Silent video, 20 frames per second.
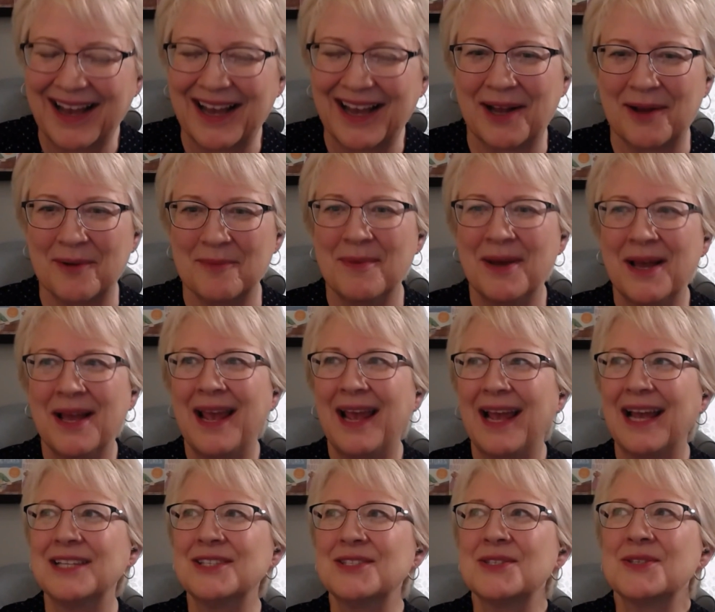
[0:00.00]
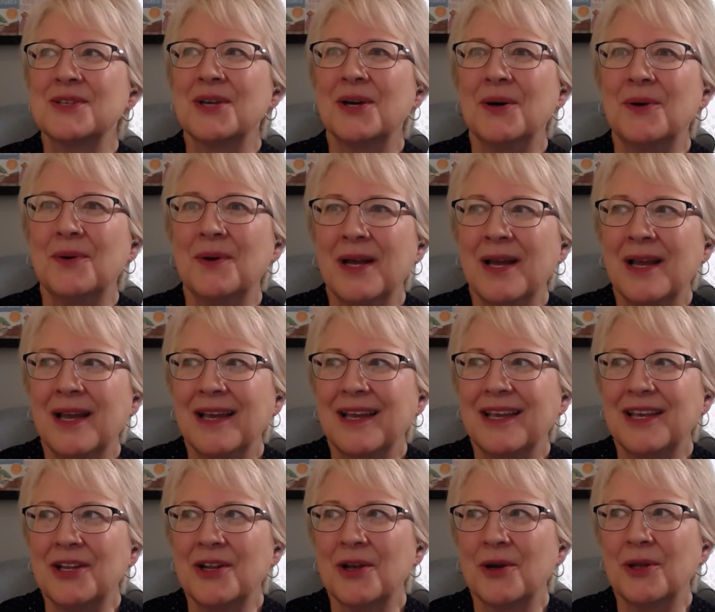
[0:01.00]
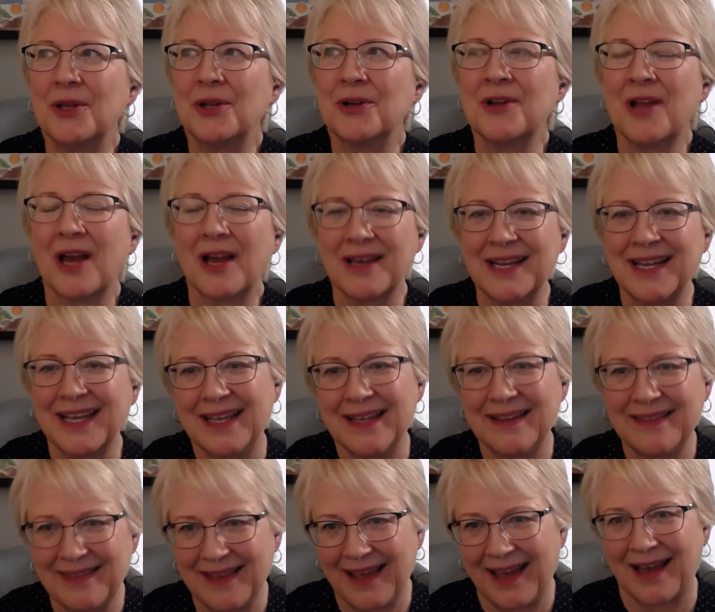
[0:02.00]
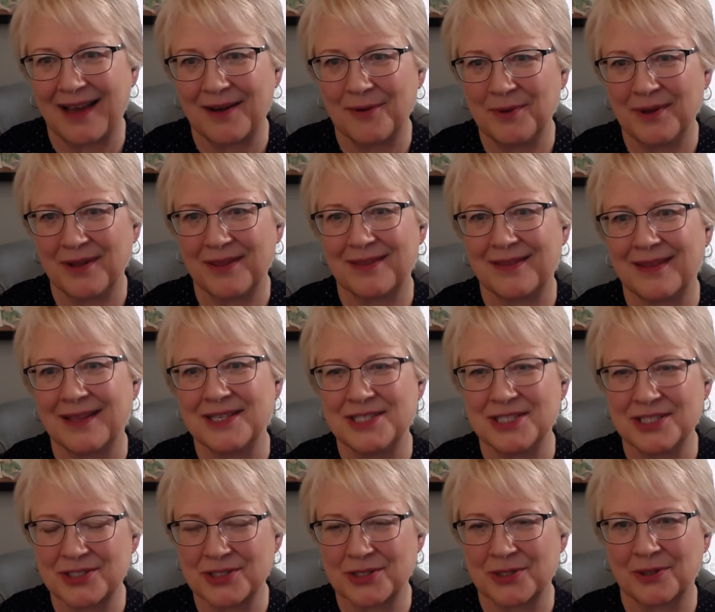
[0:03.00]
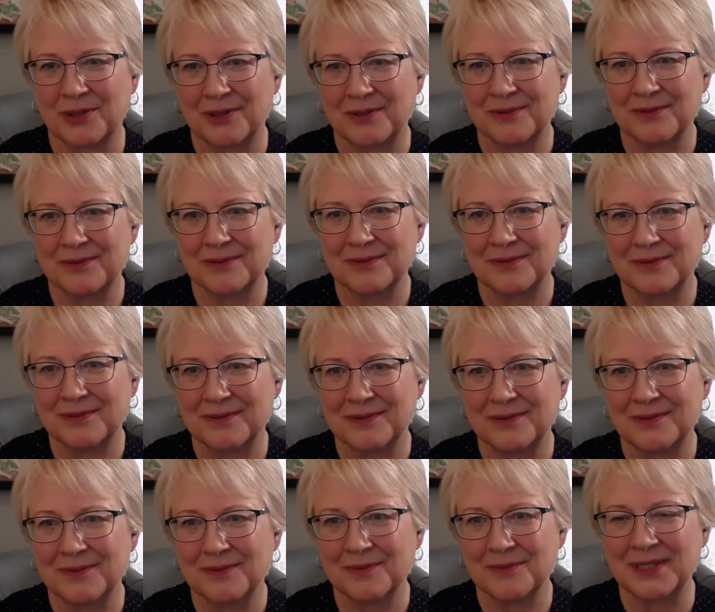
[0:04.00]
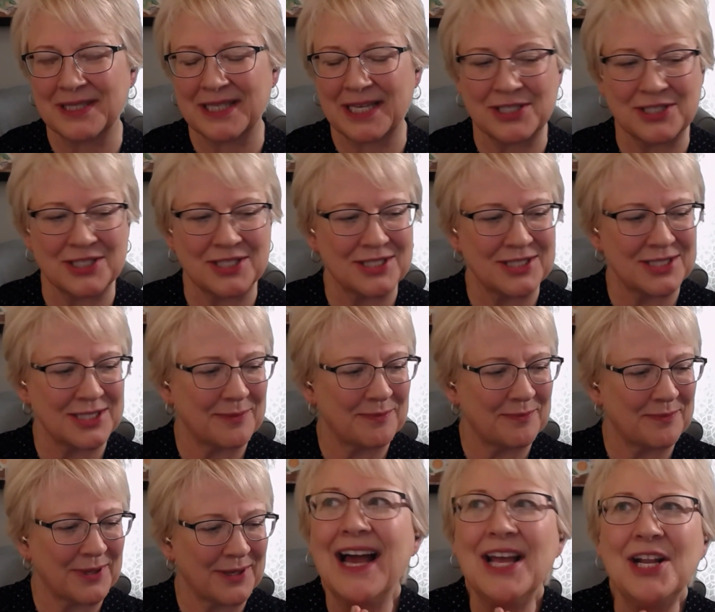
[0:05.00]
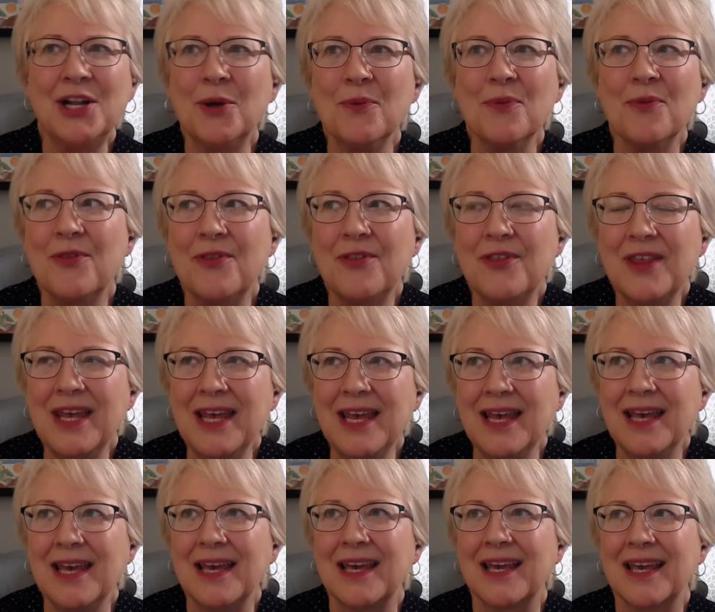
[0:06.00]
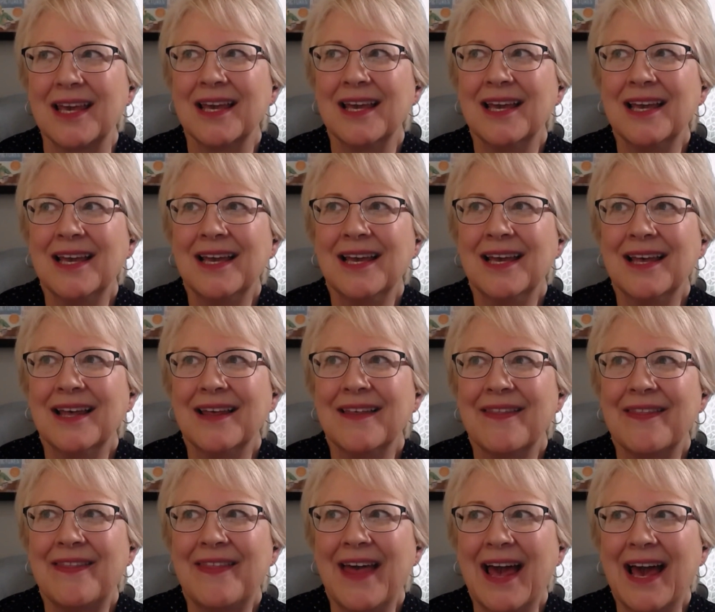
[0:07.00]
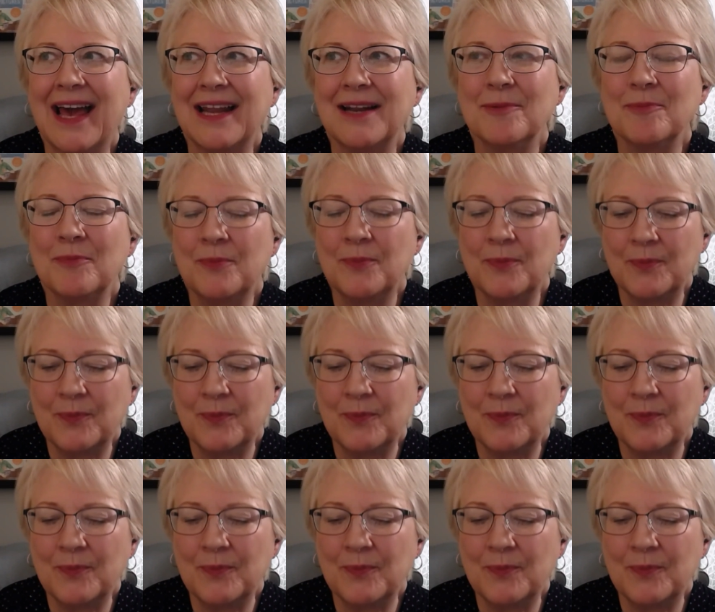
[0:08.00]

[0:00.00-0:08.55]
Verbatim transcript: Um, and so you know, you're not going to get that with the digital relationship. I don't think that